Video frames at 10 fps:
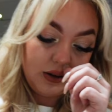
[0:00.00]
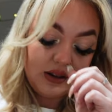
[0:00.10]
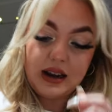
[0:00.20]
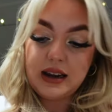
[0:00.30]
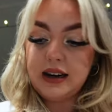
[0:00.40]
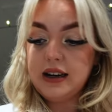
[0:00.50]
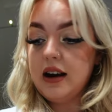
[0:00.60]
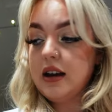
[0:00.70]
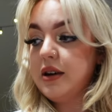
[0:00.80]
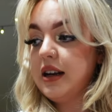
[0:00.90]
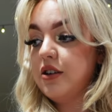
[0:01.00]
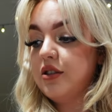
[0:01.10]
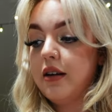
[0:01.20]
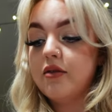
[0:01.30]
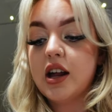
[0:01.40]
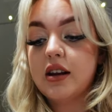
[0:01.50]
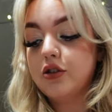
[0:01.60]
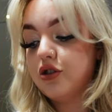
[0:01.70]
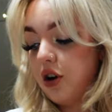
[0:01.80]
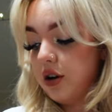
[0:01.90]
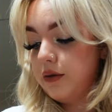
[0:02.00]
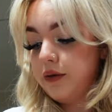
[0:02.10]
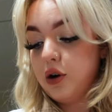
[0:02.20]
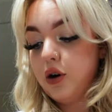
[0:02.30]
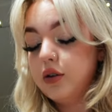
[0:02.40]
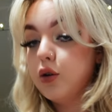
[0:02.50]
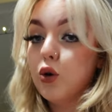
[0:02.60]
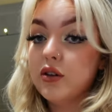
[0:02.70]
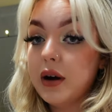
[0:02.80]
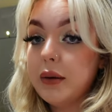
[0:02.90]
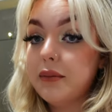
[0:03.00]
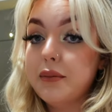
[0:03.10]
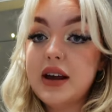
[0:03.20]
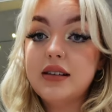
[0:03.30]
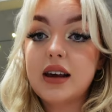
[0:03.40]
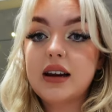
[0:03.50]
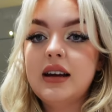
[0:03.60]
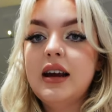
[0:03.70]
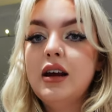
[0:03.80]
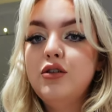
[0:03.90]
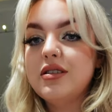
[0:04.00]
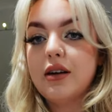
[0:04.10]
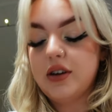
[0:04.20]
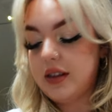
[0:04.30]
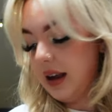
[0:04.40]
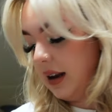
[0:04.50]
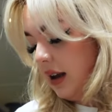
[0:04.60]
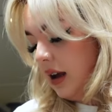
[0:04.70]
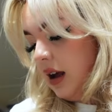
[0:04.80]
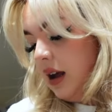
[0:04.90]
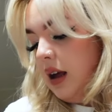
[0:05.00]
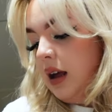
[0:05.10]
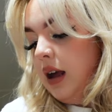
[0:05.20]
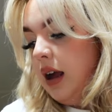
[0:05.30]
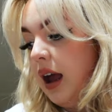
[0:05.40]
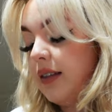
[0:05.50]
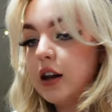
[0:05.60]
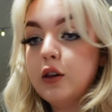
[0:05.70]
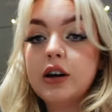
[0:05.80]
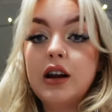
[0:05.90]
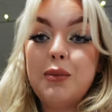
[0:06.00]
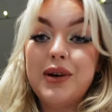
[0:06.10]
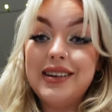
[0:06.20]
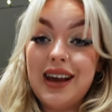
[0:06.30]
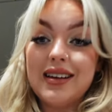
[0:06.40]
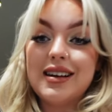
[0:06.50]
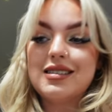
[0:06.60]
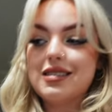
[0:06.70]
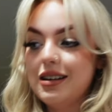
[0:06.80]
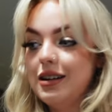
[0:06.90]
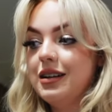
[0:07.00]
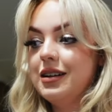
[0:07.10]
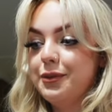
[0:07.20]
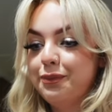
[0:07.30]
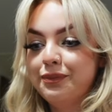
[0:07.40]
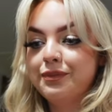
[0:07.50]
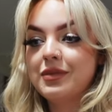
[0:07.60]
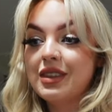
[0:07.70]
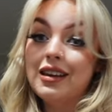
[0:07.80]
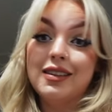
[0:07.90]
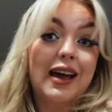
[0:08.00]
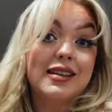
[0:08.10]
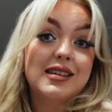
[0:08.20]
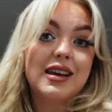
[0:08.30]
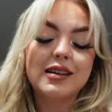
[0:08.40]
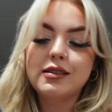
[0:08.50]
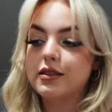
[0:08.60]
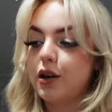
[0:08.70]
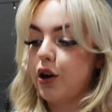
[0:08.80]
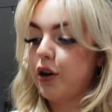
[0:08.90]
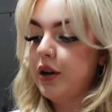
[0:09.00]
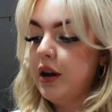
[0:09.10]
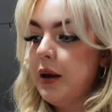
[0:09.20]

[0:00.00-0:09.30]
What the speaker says: not taken any iron medication, haven't had a shot, forgotten all of my meds, like just everything. And then I look it up and yeah, that's it. So